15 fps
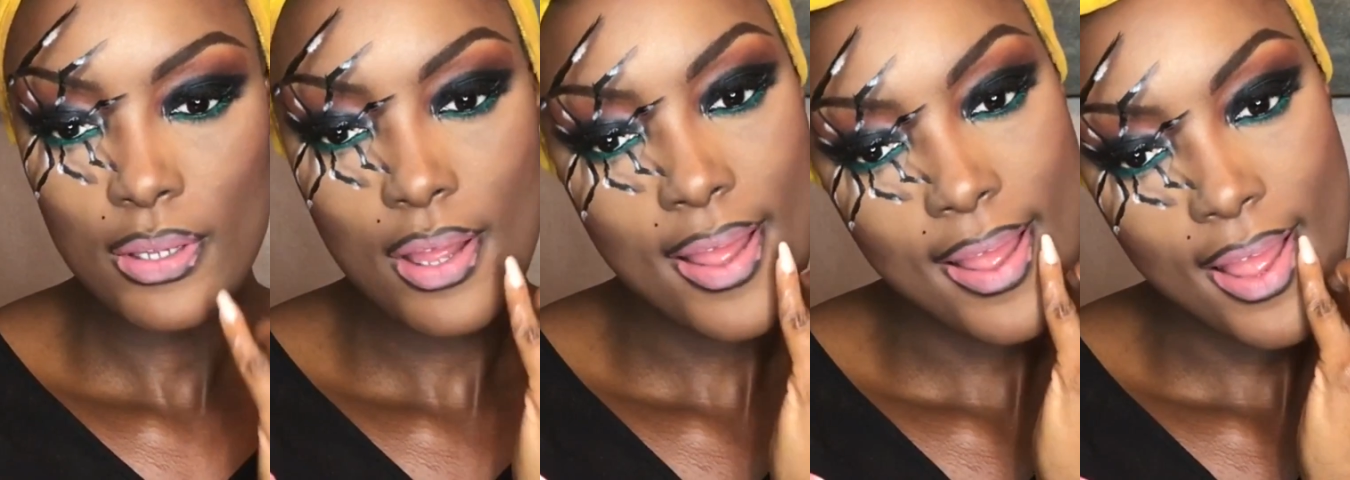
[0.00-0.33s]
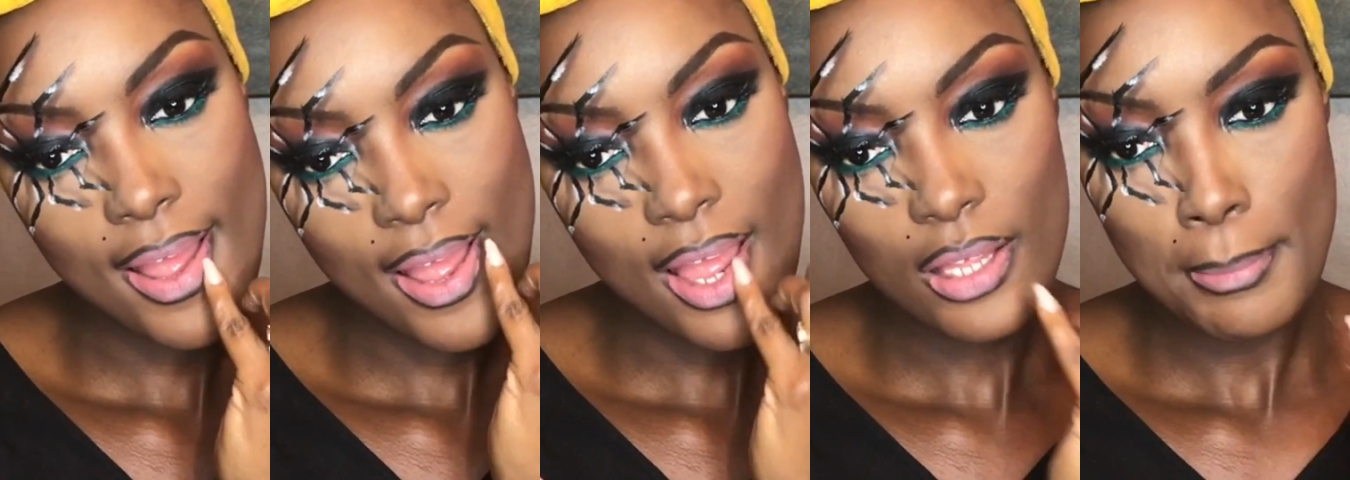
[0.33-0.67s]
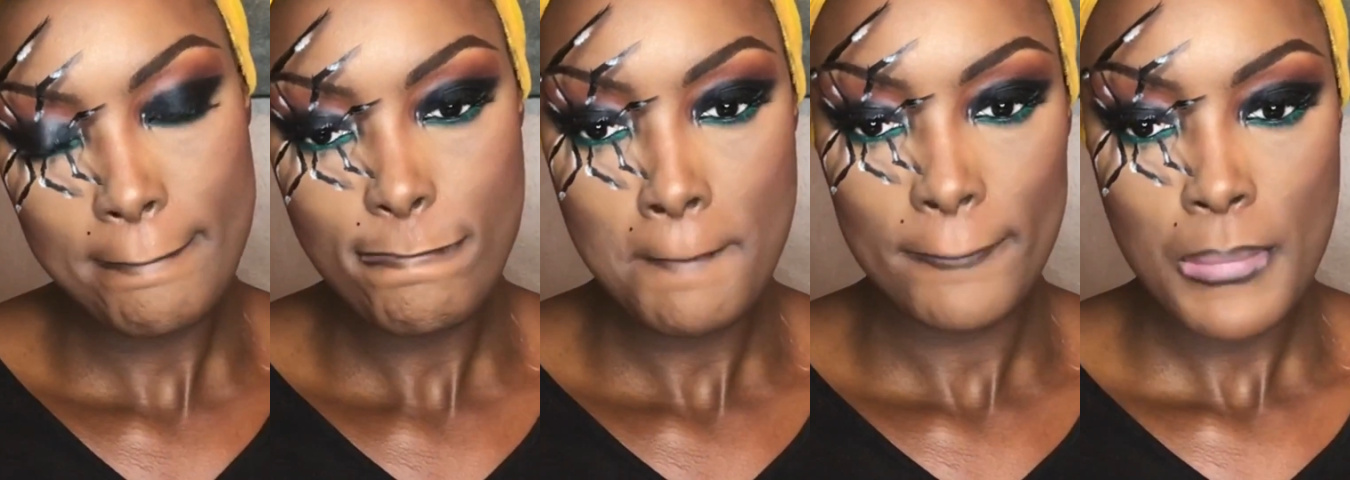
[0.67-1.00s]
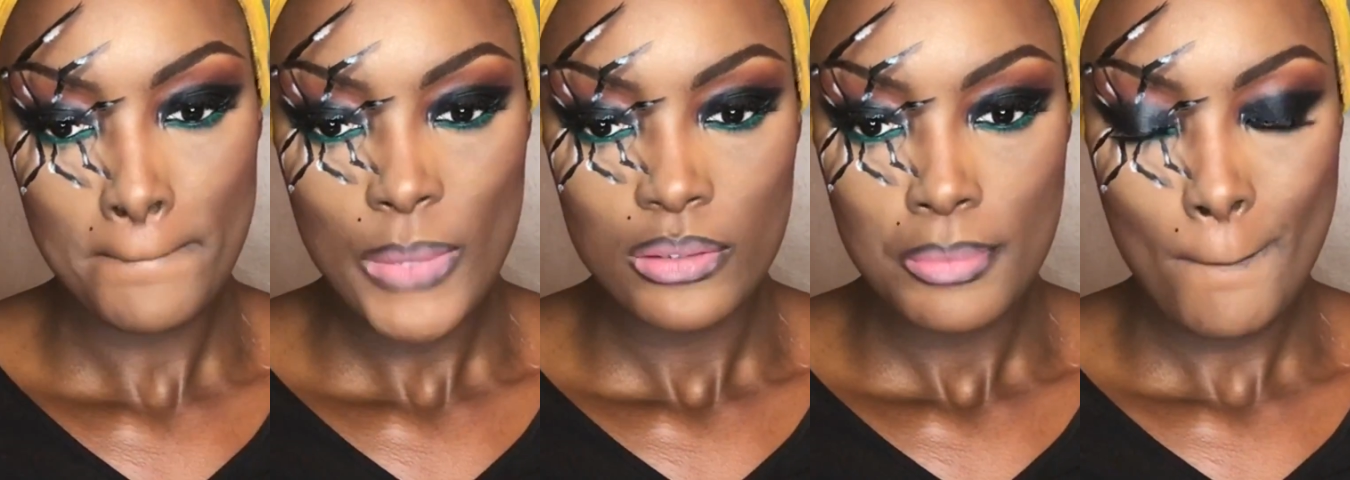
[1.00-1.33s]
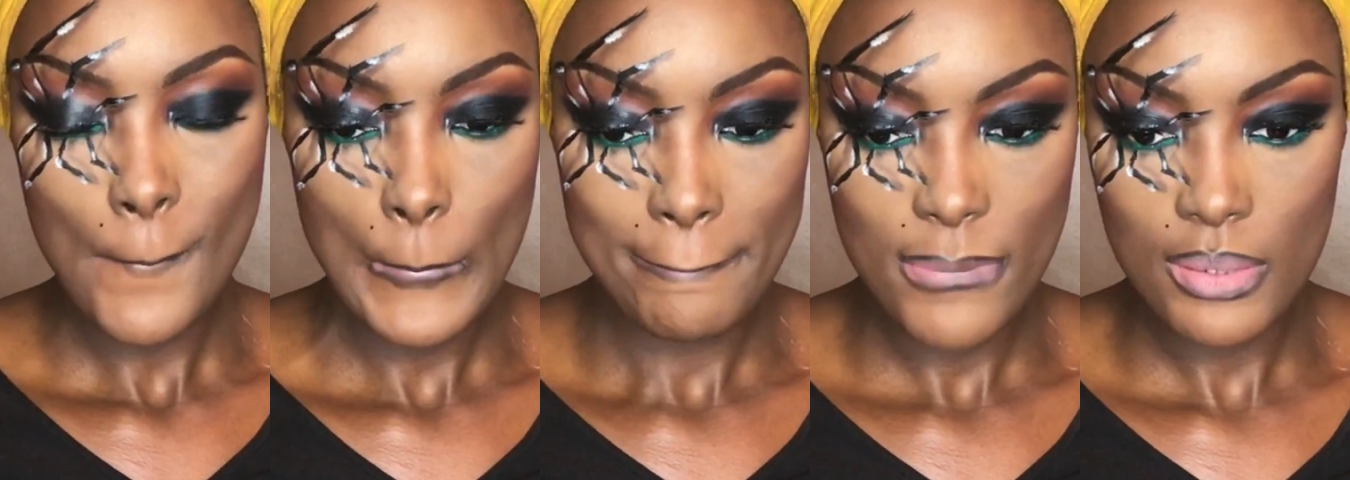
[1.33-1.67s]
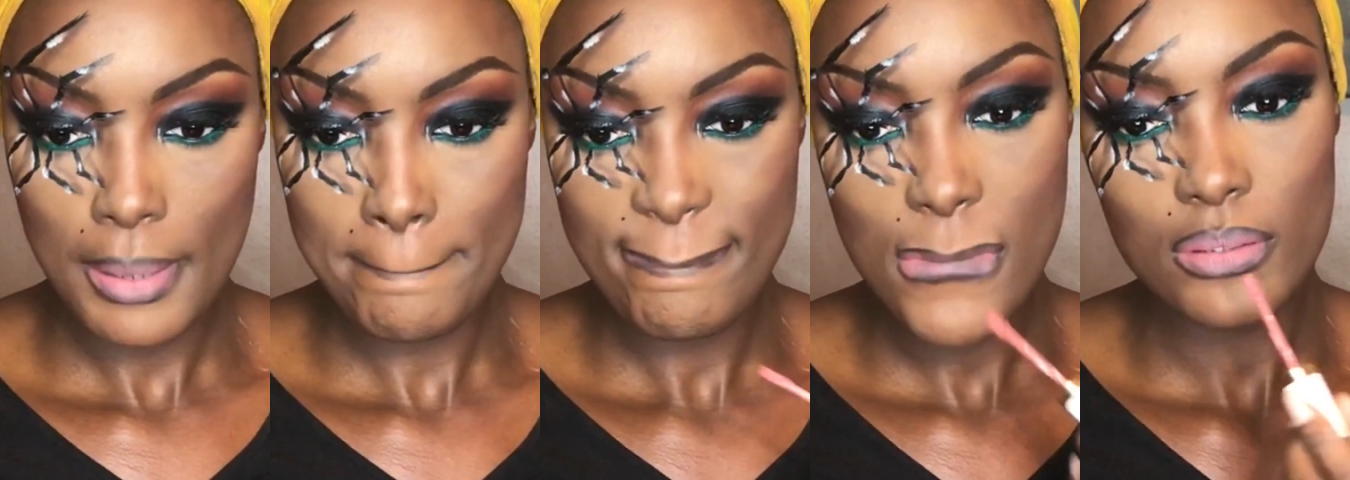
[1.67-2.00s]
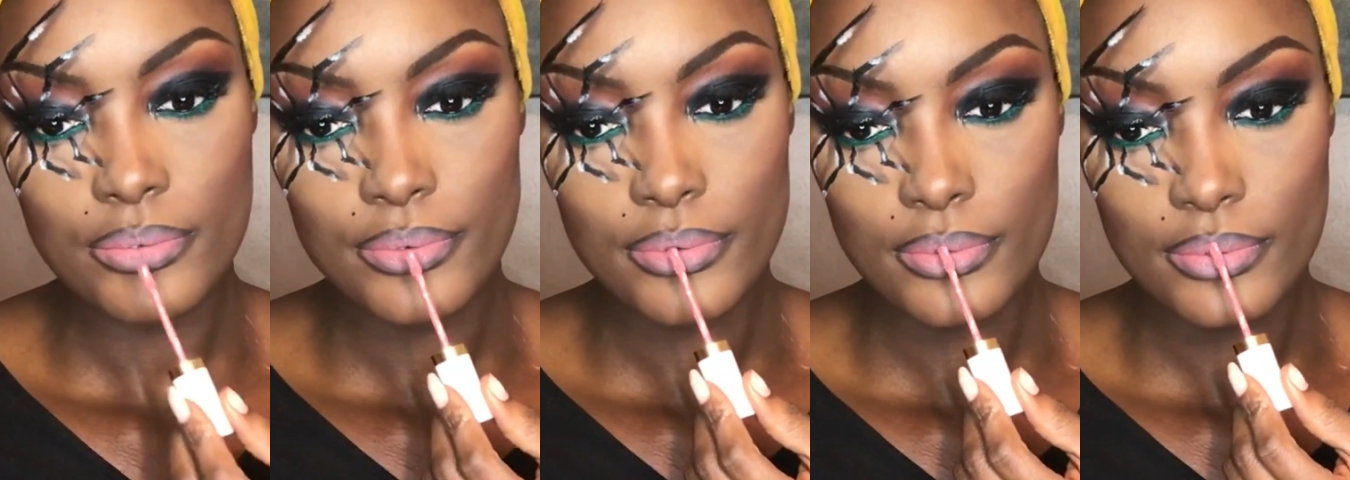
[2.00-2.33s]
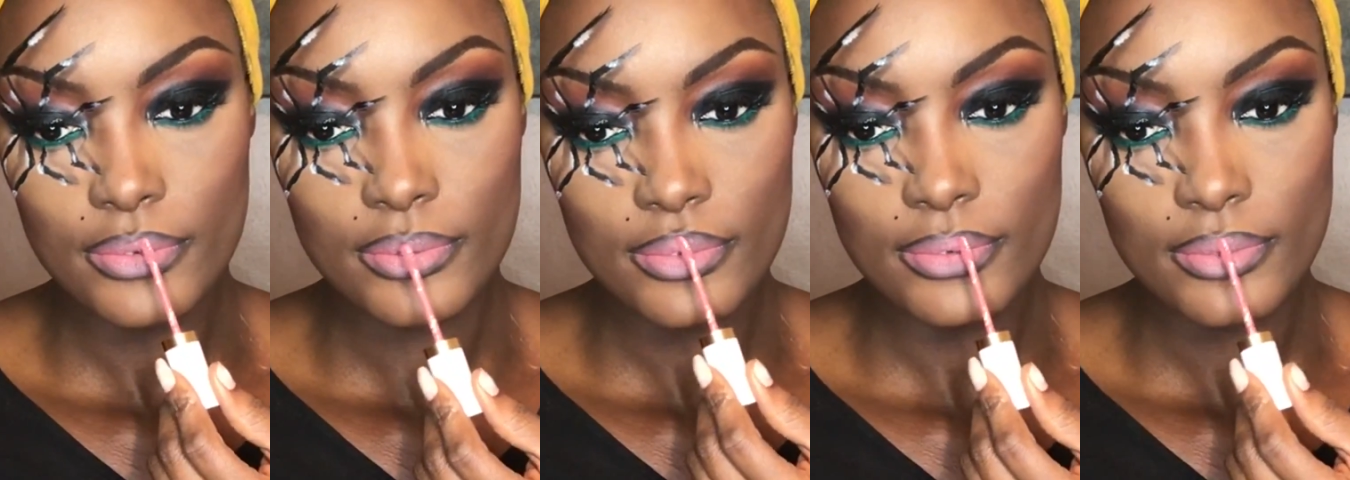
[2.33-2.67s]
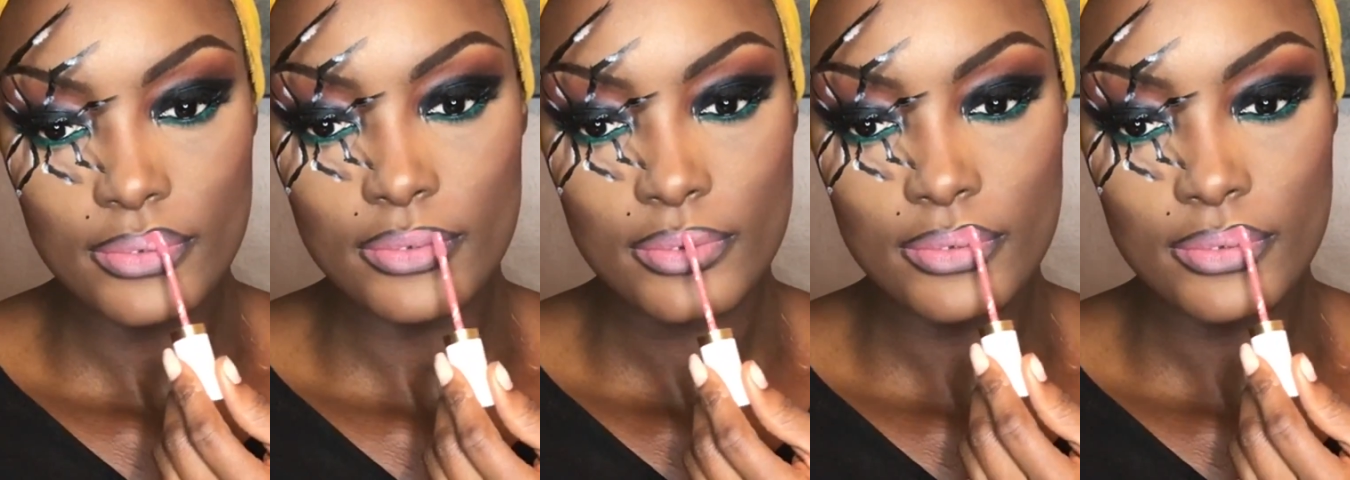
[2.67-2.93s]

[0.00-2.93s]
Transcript: the description box. I'm gonna blend it out a little bit,